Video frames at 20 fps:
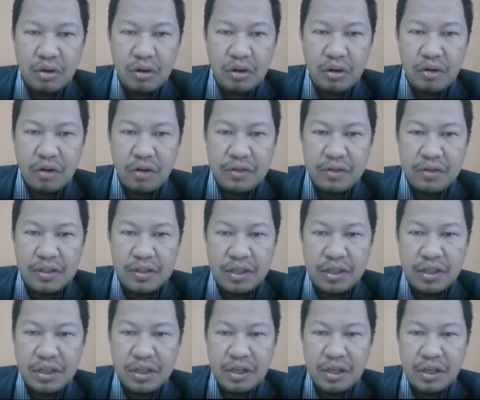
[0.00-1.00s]
of the
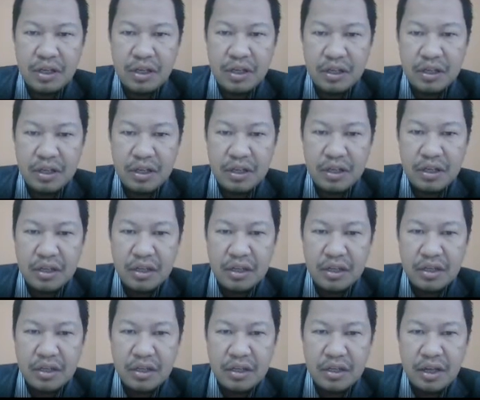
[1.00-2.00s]
signal
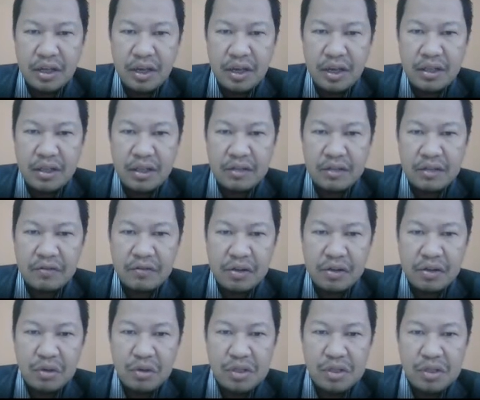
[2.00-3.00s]
and the
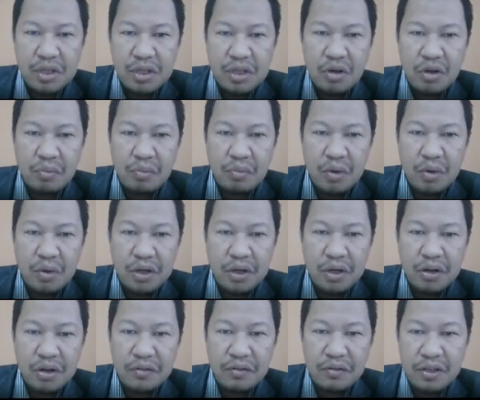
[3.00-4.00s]
frequency component
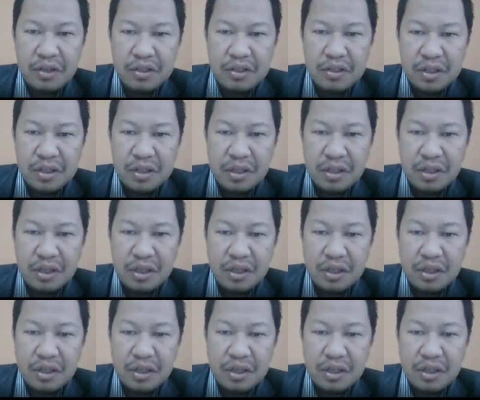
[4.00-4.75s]
of this signal